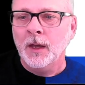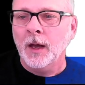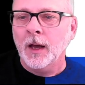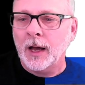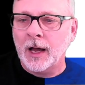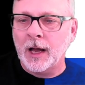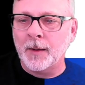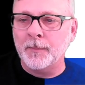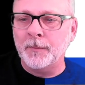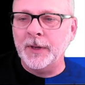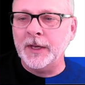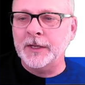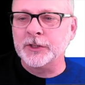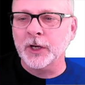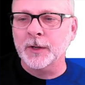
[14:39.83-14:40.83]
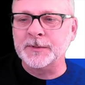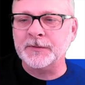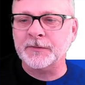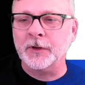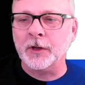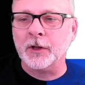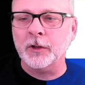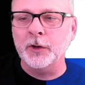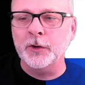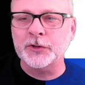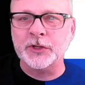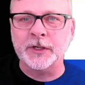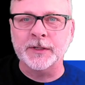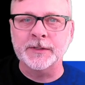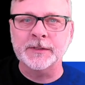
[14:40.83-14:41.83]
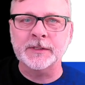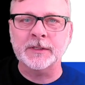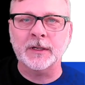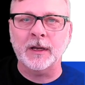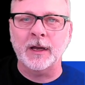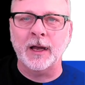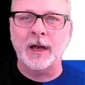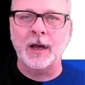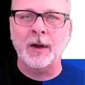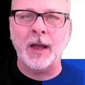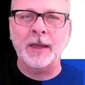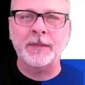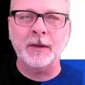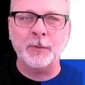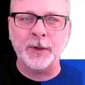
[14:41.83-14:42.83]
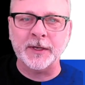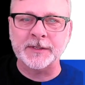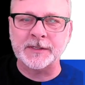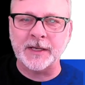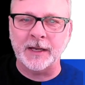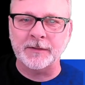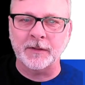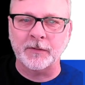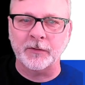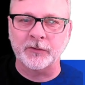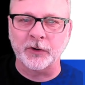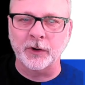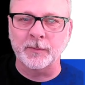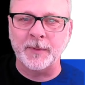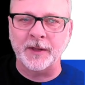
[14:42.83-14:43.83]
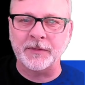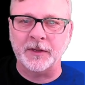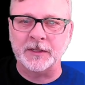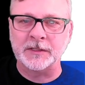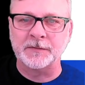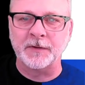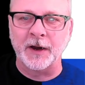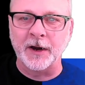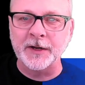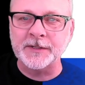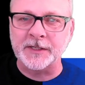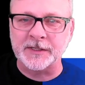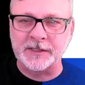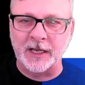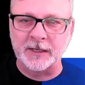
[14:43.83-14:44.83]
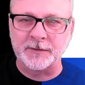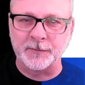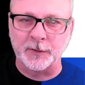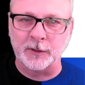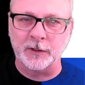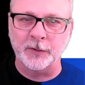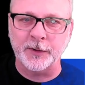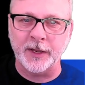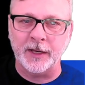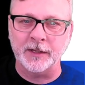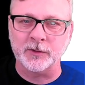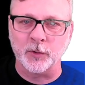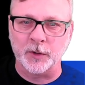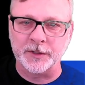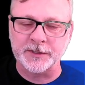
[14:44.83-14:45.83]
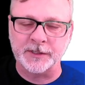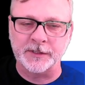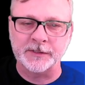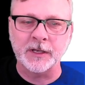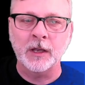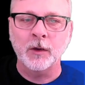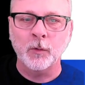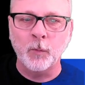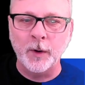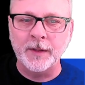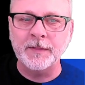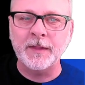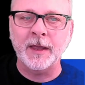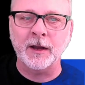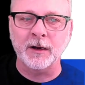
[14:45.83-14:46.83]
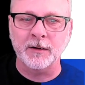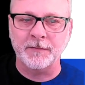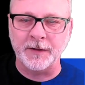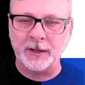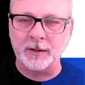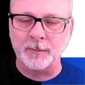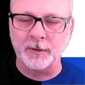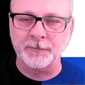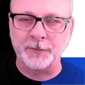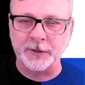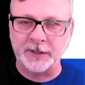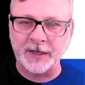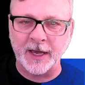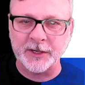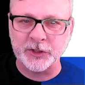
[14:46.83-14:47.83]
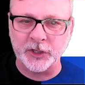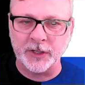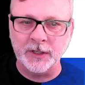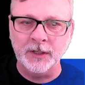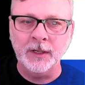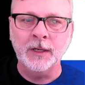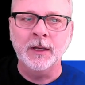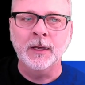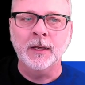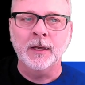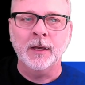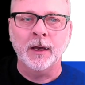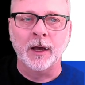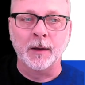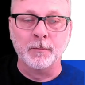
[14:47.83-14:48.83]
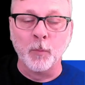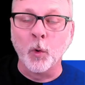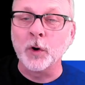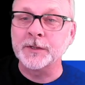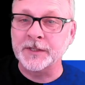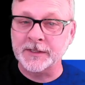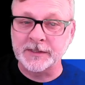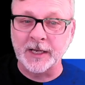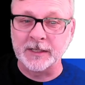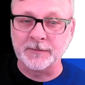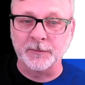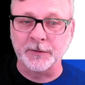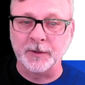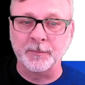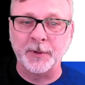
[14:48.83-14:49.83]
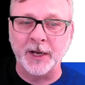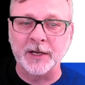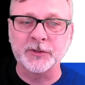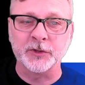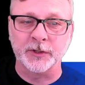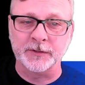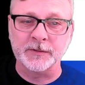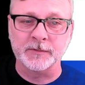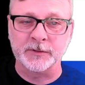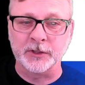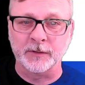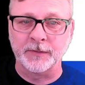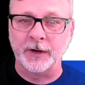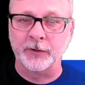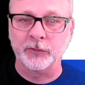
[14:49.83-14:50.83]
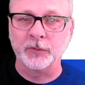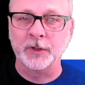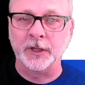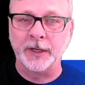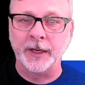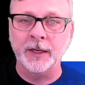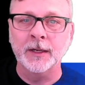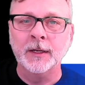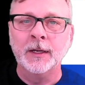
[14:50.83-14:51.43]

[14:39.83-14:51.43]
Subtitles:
In terms of conclusions, I think we can say that the drone method is very successful at locating tortoises when they are available for detection, more successful than pedestrian surveyors, really.